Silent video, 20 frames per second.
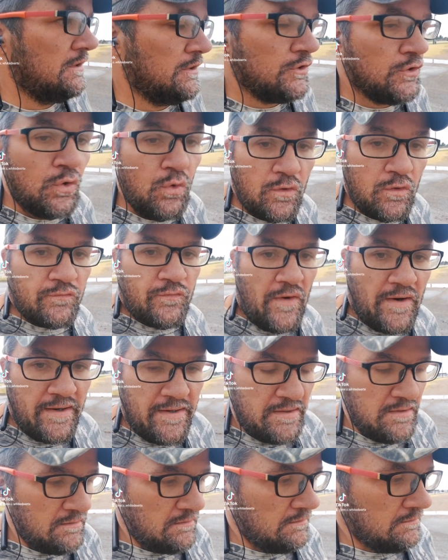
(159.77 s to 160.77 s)
your
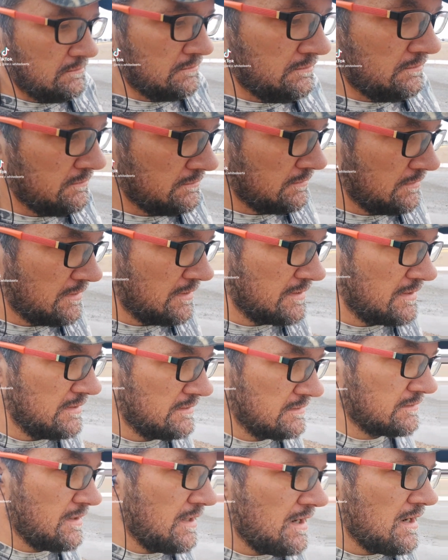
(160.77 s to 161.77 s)
fight
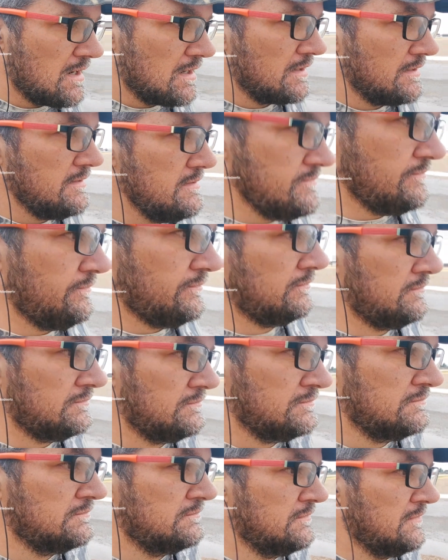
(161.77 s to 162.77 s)
against God
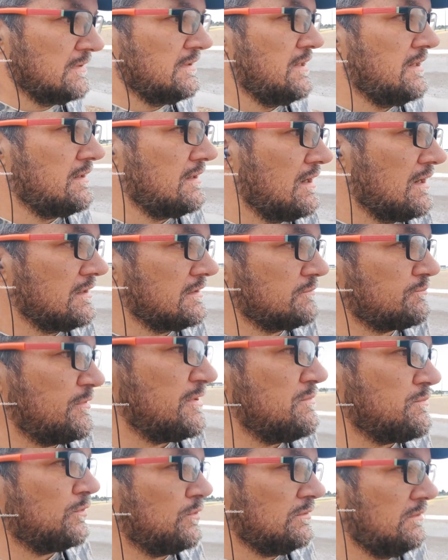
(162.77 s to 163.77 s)
and God's
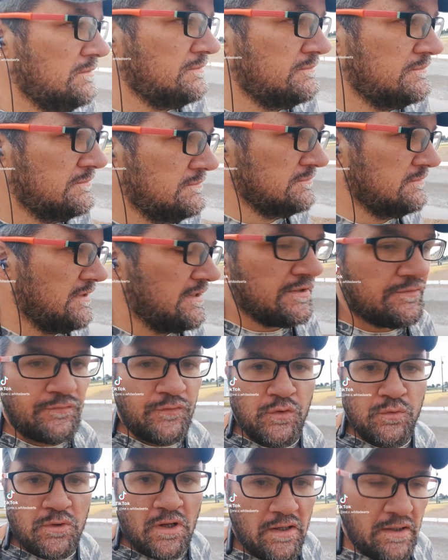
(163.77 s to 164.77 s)
people is
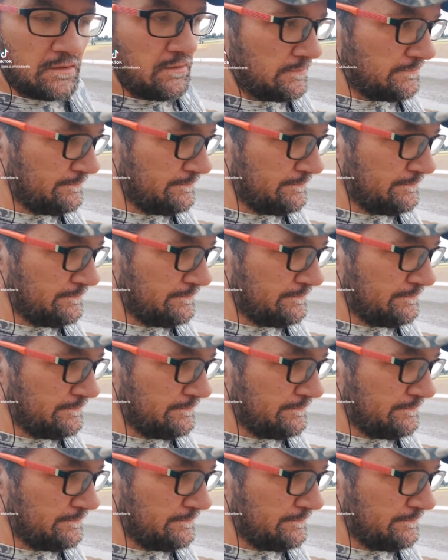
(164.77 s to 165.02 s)
futile.